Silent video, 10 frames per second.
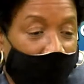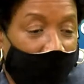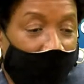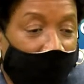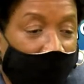
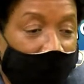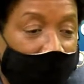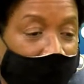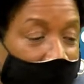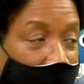if it
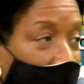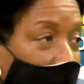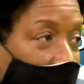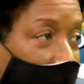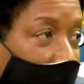is
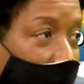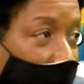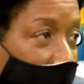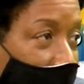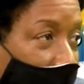effective, I
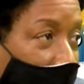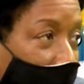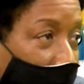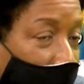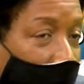would say
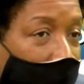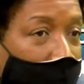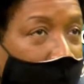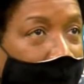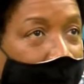no.
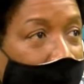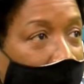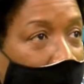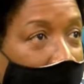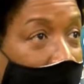
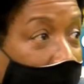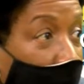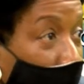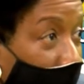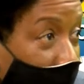And a
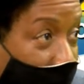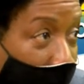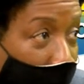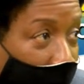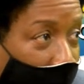good
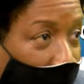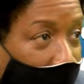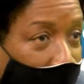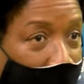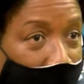example of
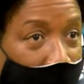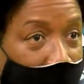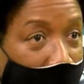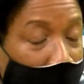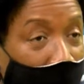that, for
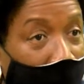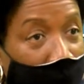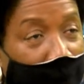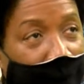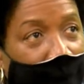example,
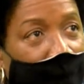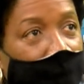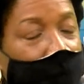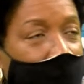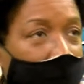
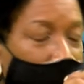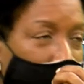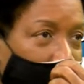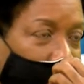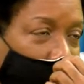you see people
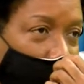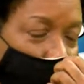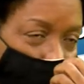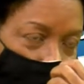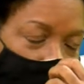always
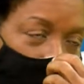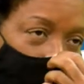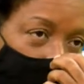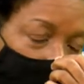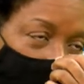
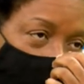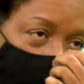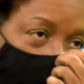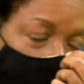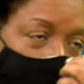talking about
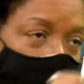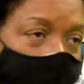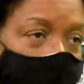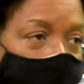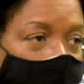
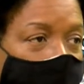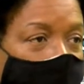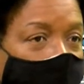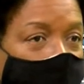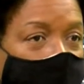
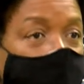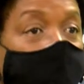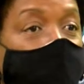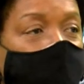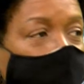the
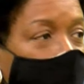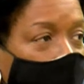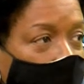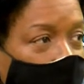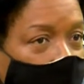usage of
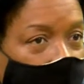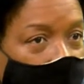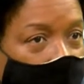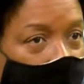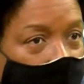government vehicles.